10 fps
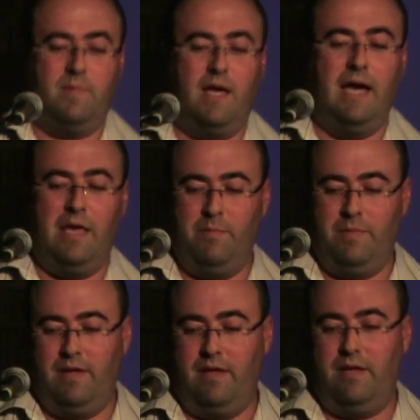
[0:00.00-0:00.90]
I'm
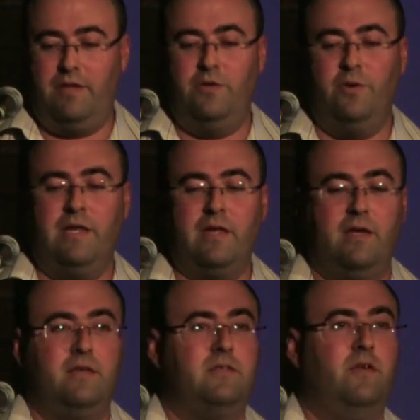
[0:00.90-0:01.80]

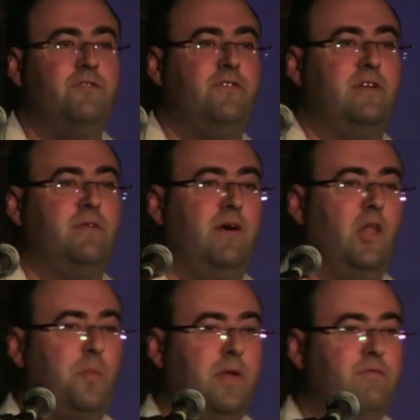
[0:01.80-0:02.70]
doing software
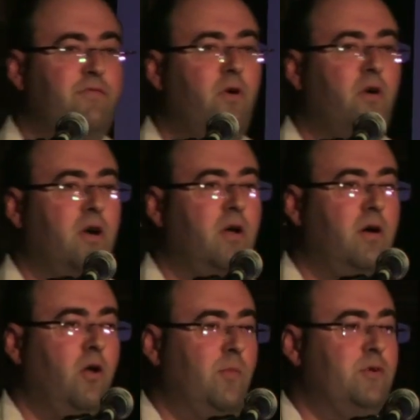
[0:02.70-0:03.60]
development for
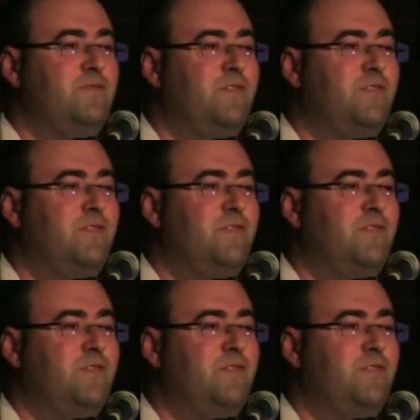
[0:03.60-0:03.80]
almost